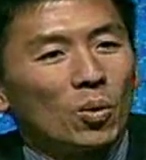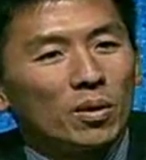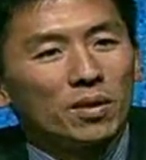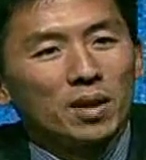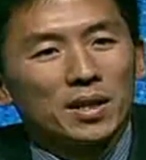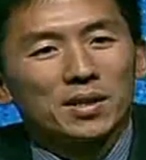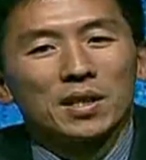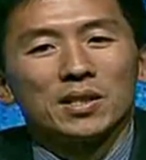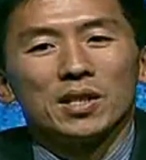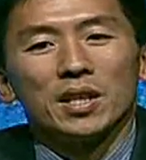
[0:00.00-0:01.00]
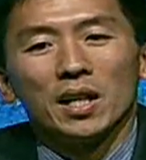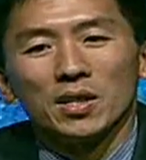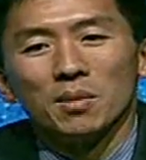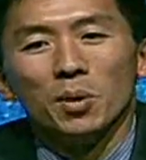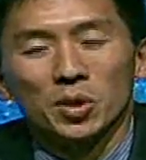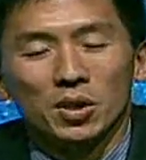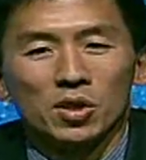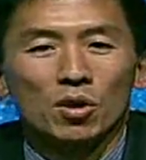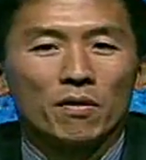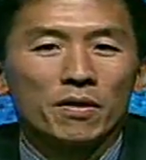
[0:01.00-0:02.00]
of the United States today is the most
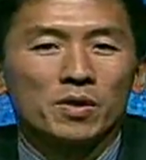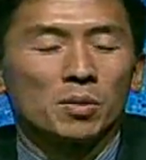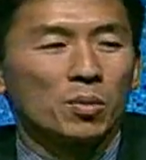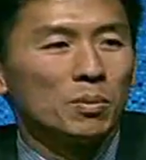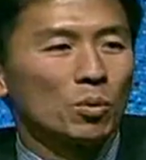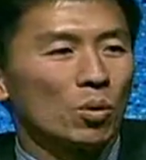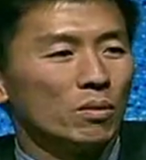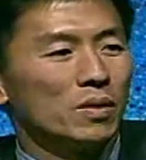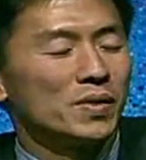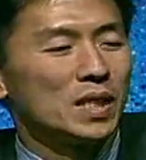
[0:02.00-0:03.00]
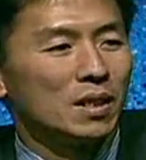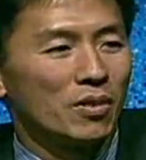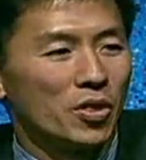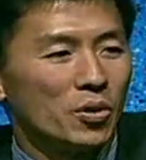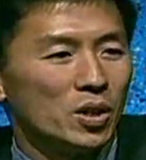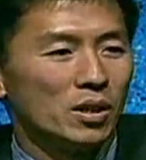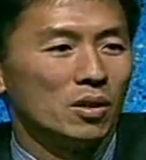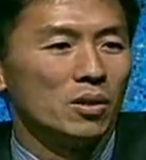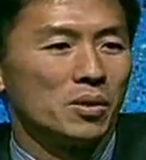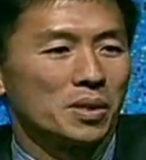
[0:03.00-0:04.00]
conservative Supreme Court we've seen in 30
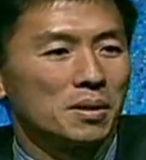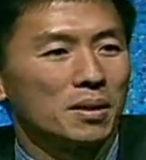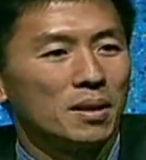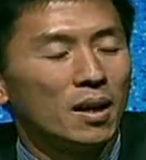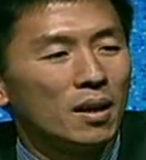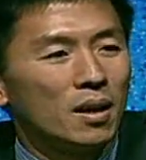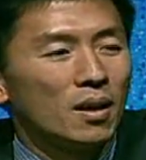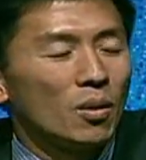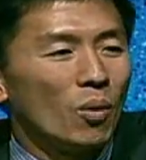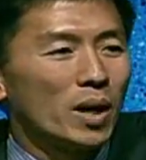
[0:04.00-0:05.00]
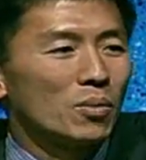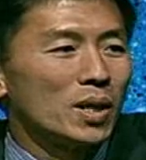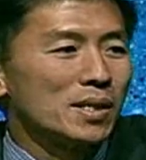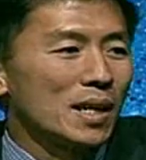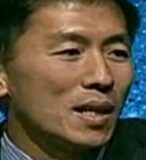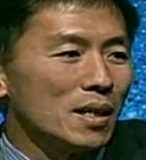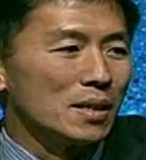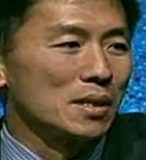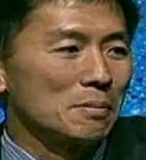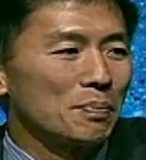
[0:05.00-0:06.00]
years. Why do I say
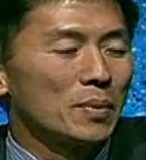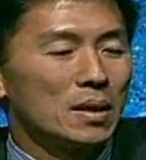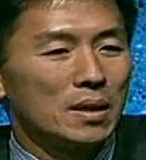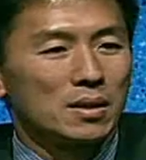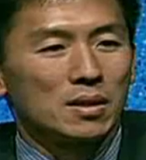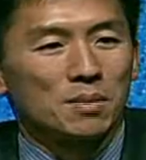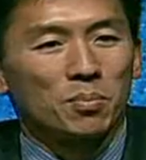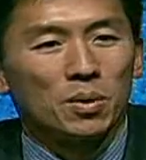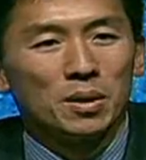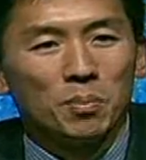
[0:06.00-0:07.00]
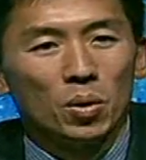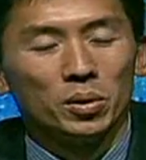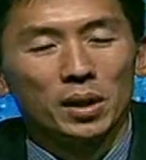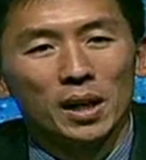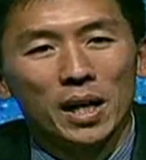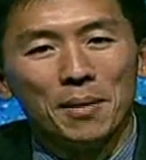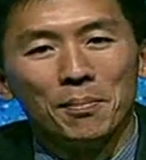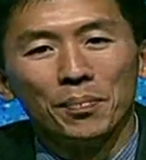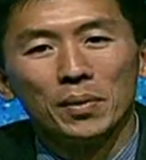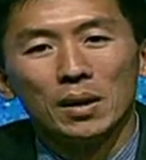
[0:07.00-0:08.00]
this? This is a pretty bold claim.
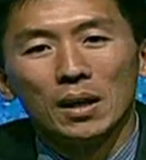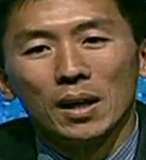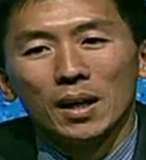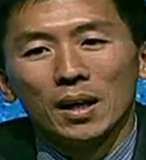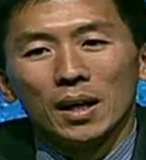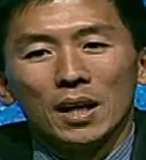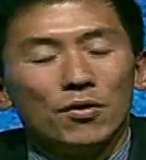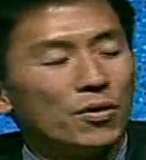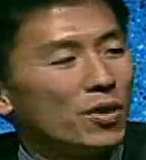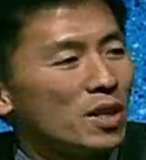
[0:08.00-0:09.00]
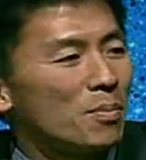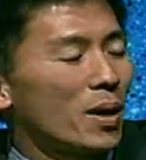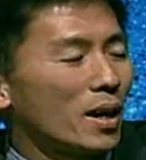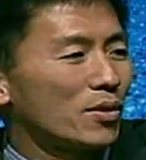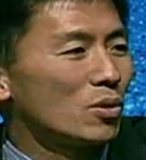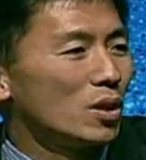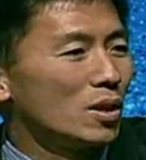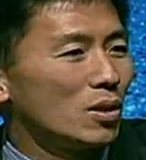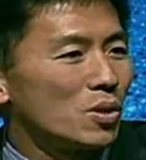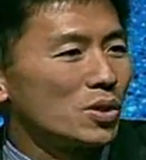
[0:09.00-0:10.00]
If you think back 30
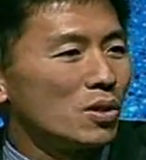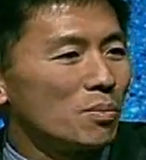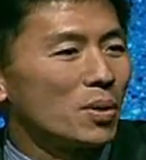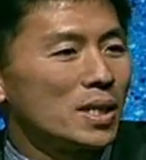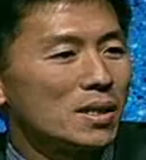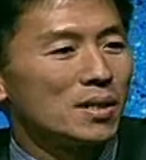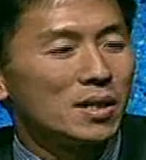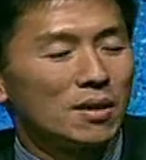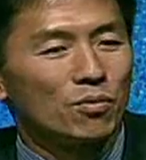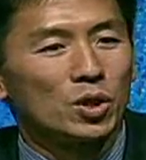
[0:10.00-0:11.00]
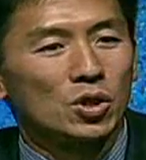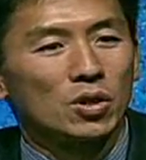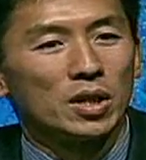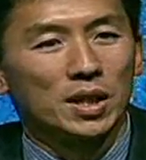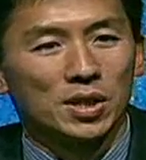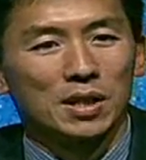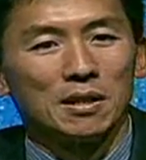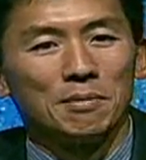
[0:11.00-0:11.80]
years to the presidency of Richard Nixon,